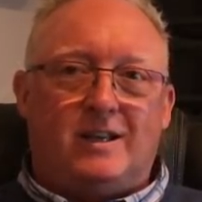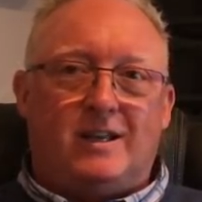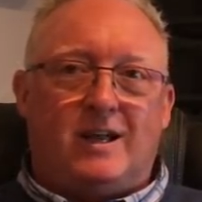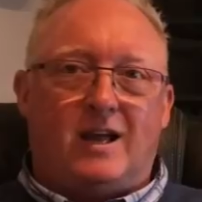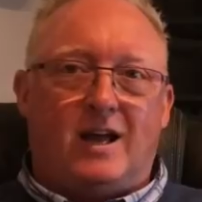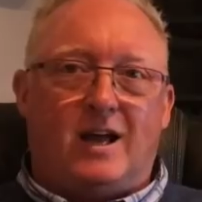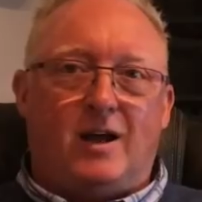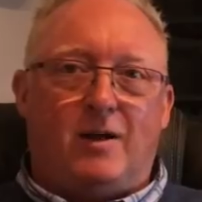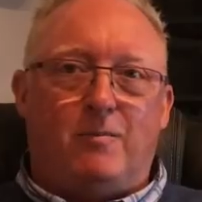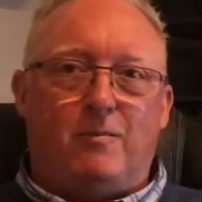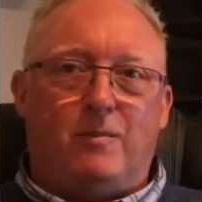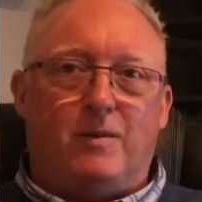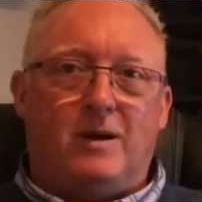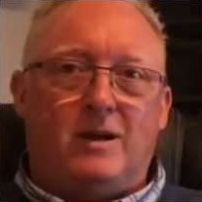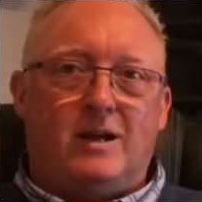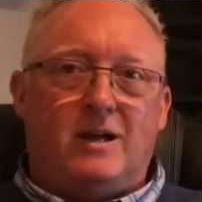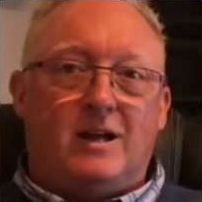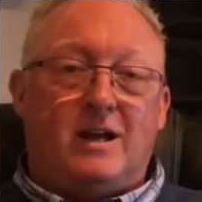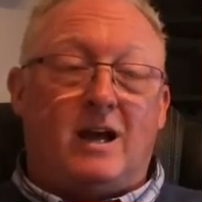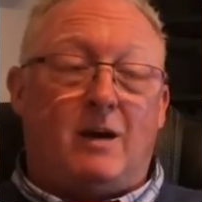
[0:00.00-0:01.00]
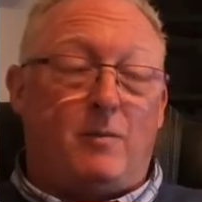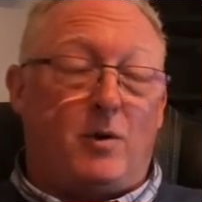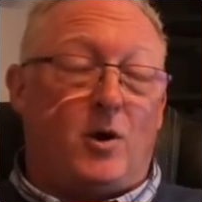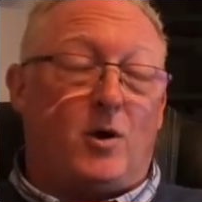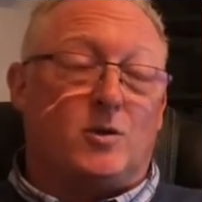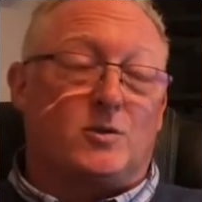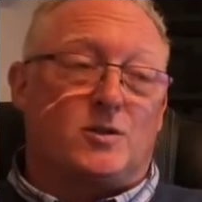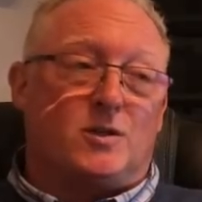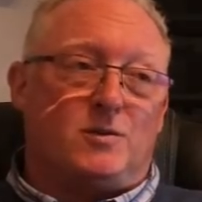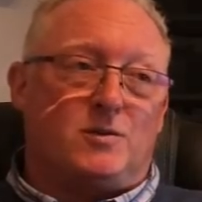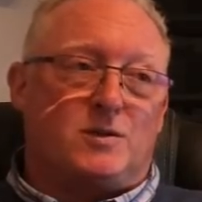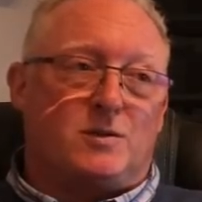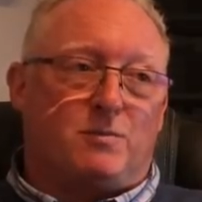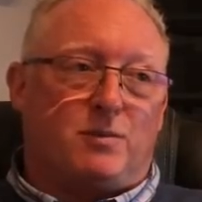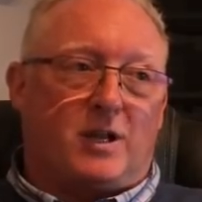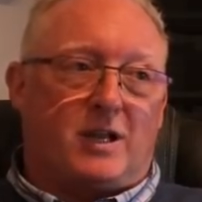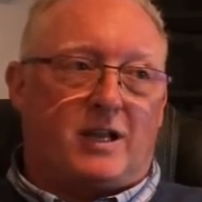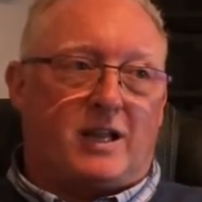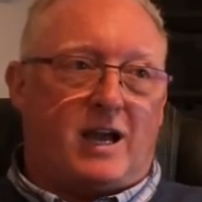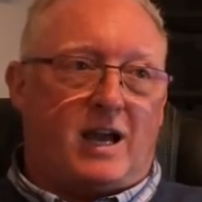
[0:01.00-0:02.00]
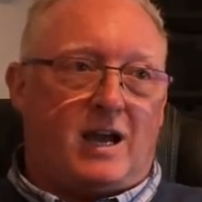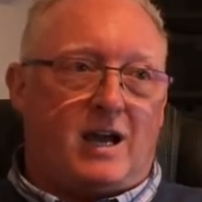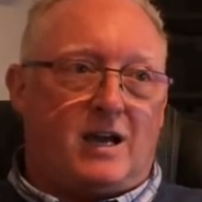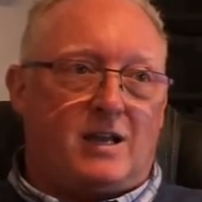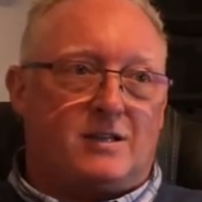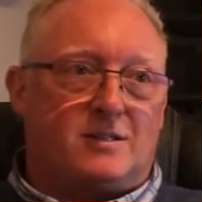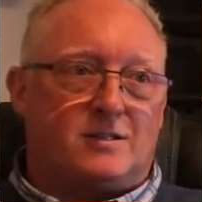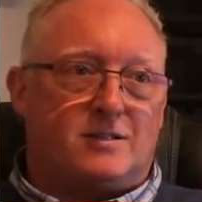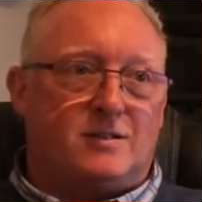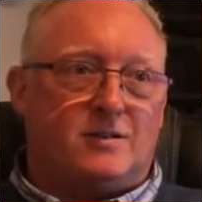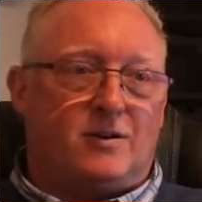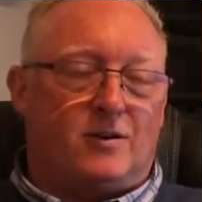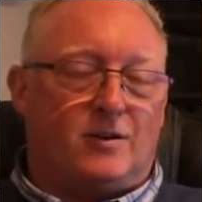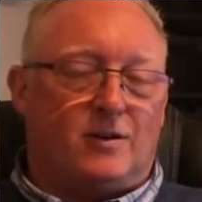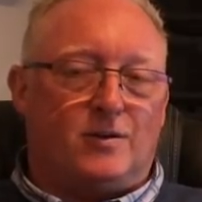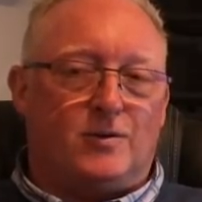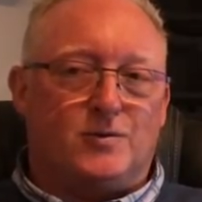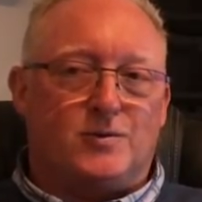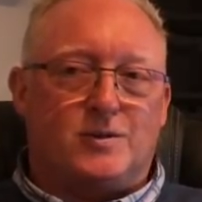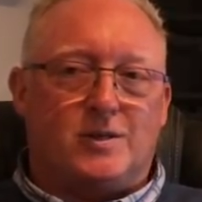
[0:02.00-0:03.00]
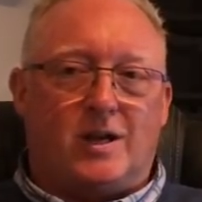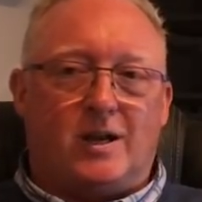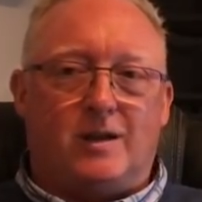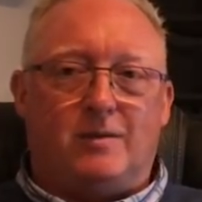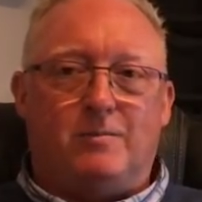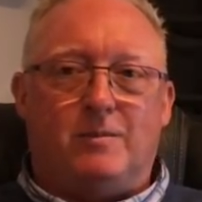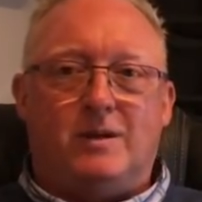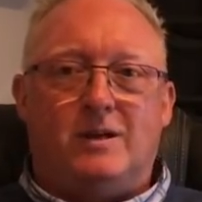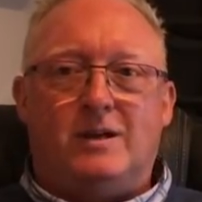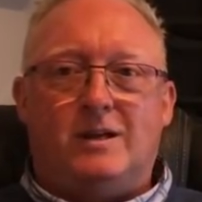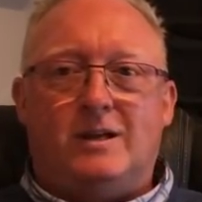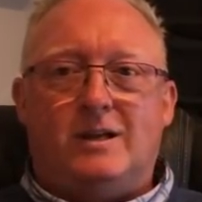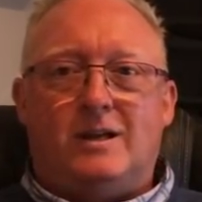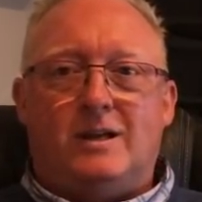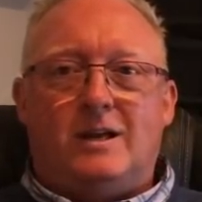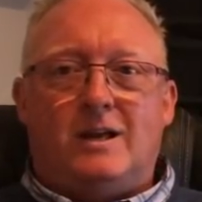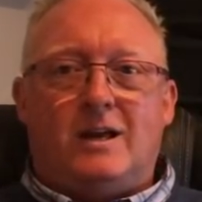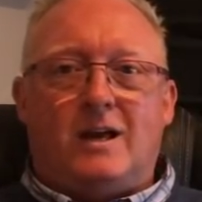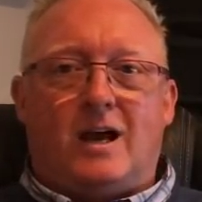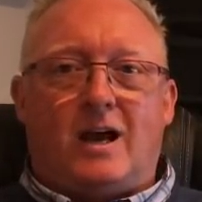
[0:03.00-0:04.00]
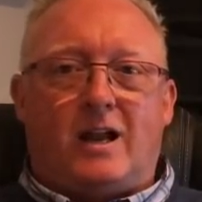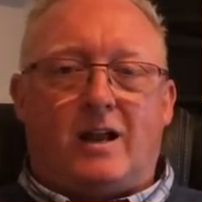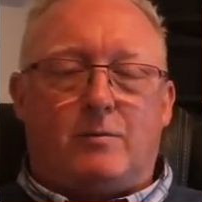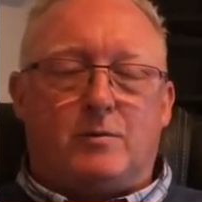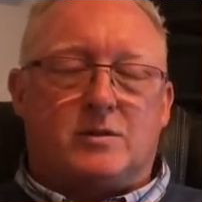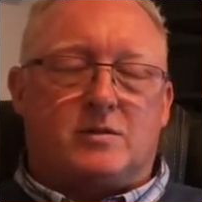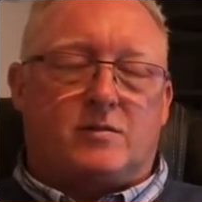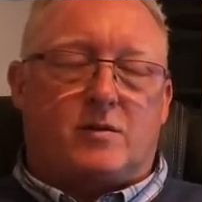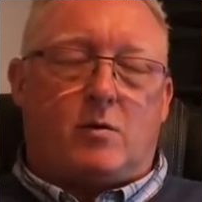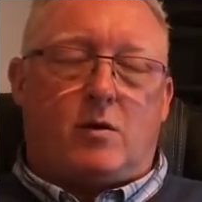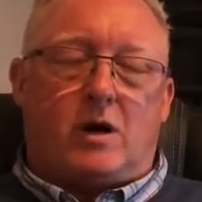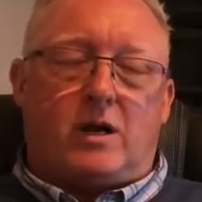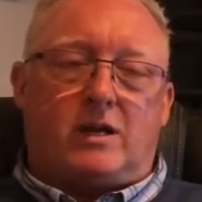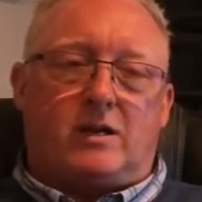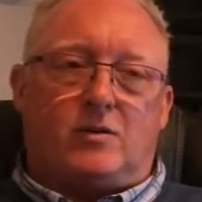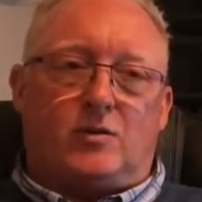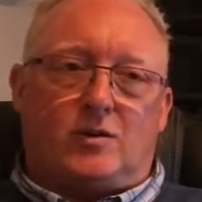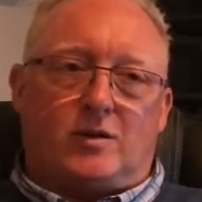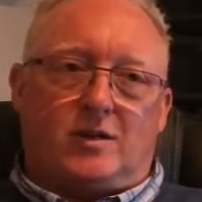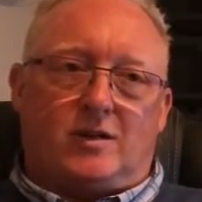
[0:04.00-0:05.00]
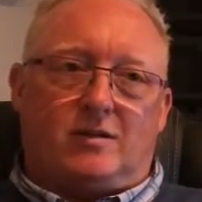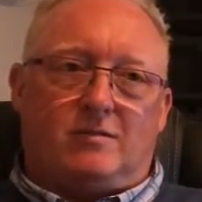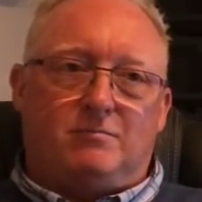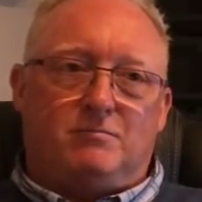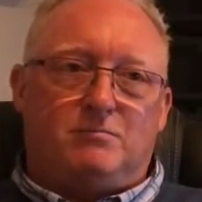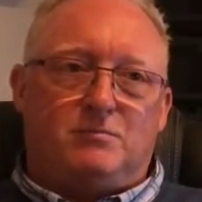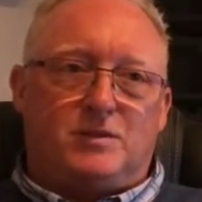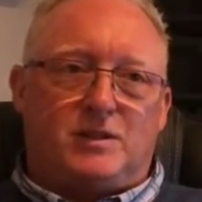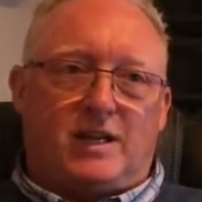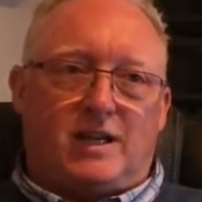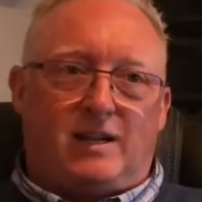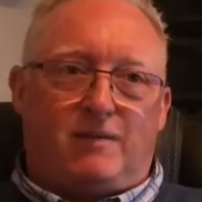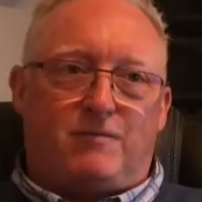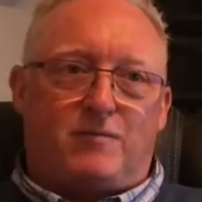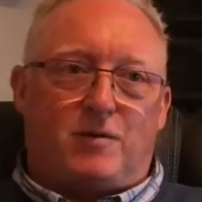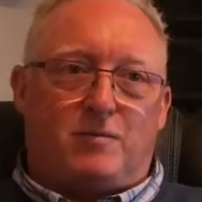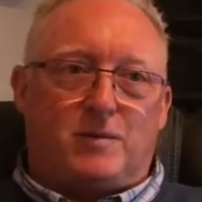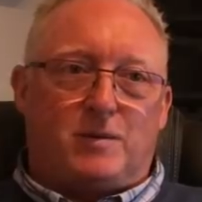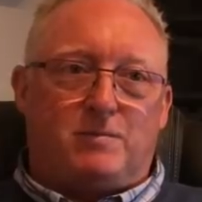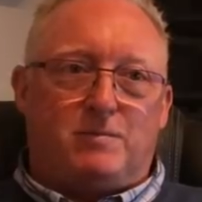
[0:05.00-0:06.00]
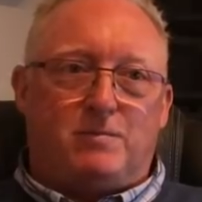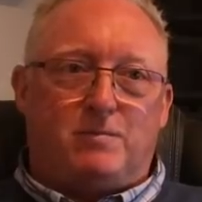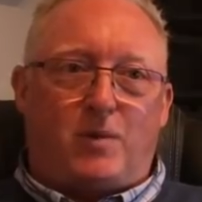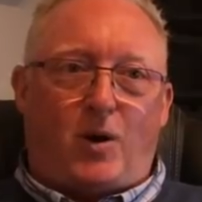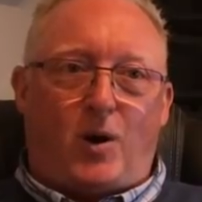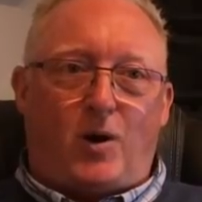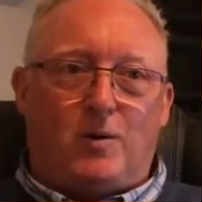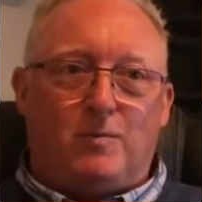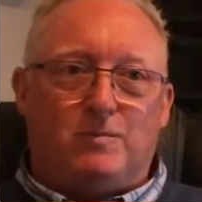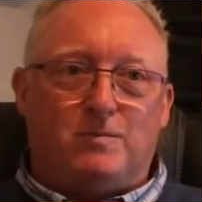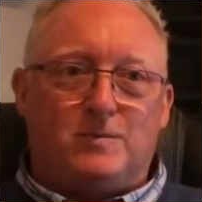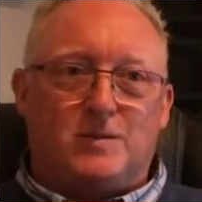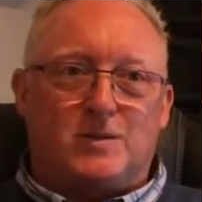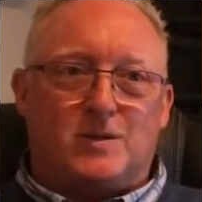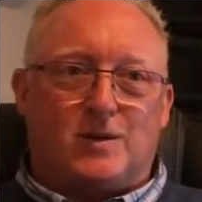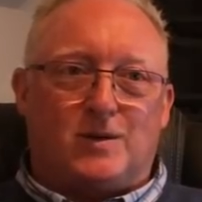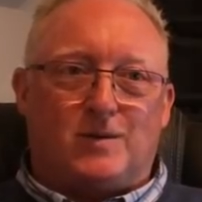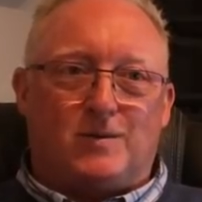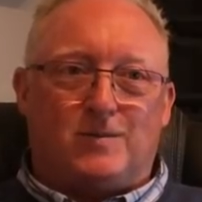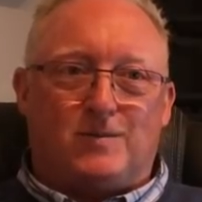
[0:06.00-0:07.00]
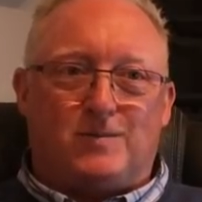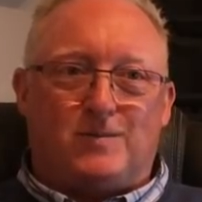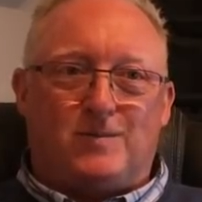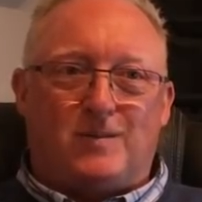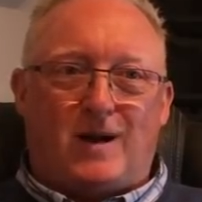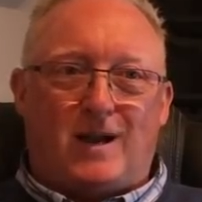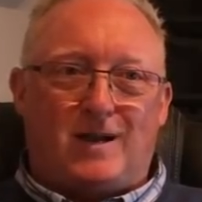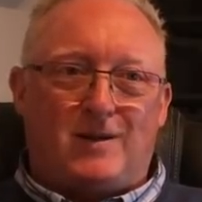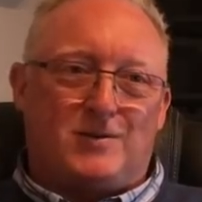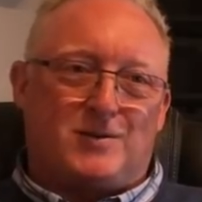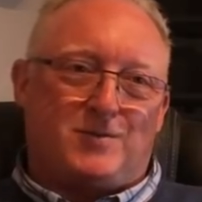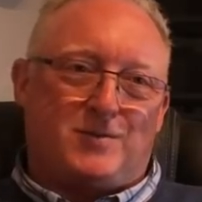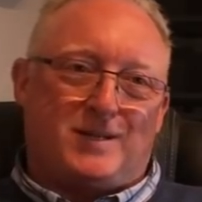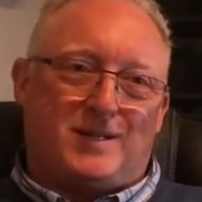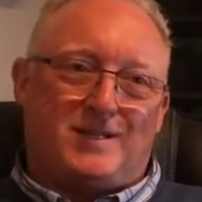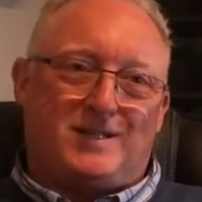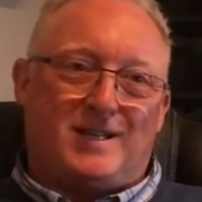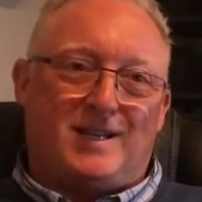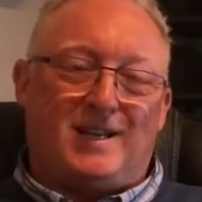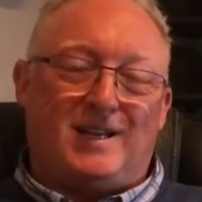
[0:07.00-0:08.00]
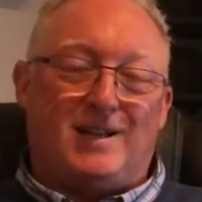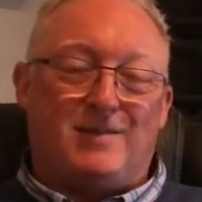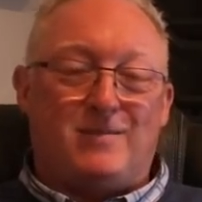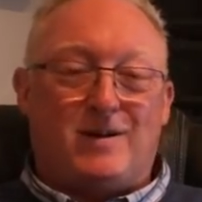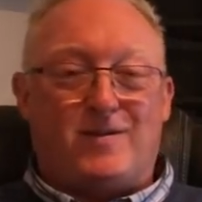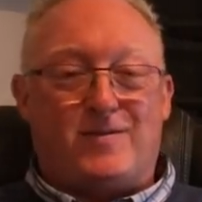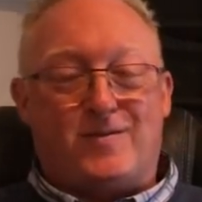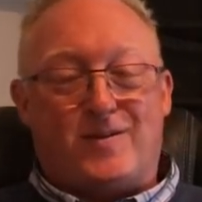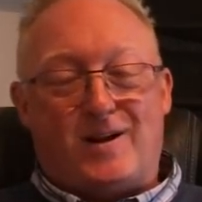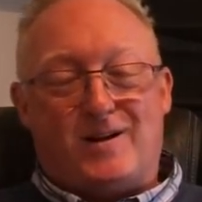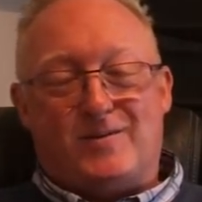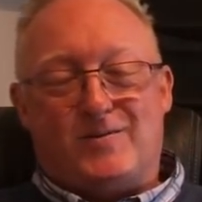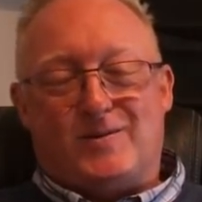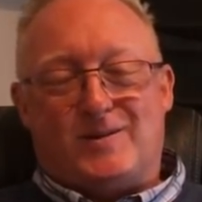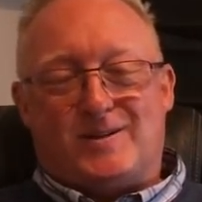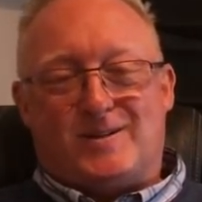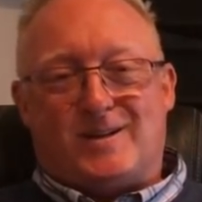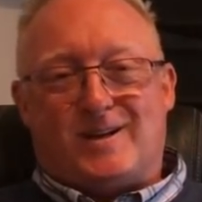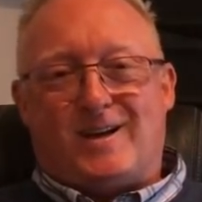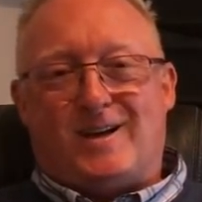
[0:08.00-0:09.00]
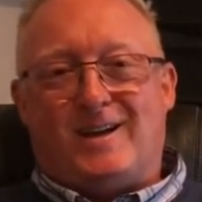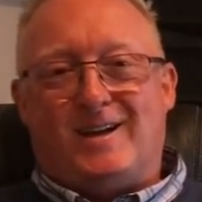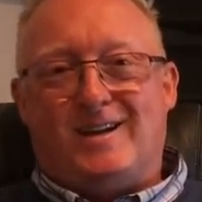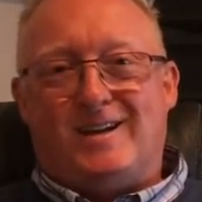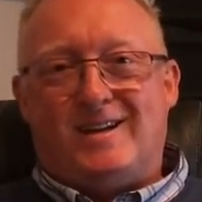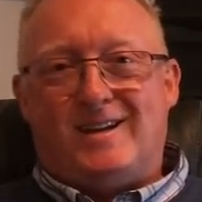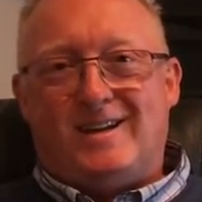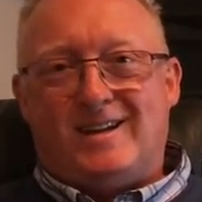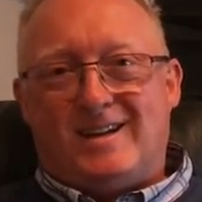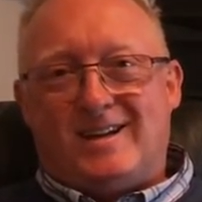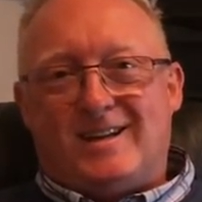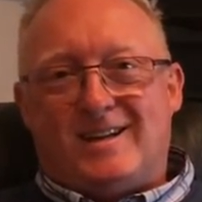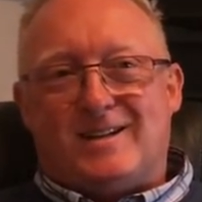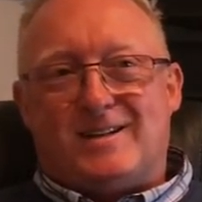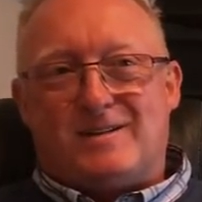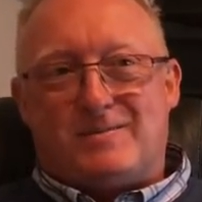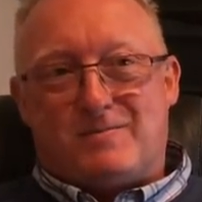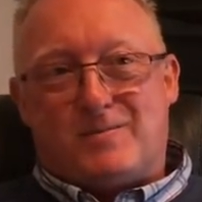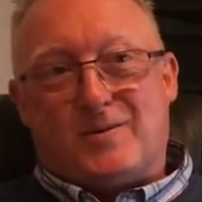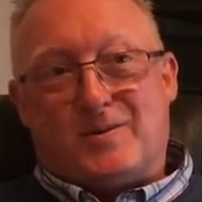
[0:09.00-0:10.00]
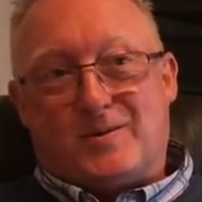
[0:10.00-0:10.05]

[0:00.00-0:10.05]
And we also used to play cards on a lunchtime, and I was quite good at dealing from the bottom. So I used to be the dealer. My friend was put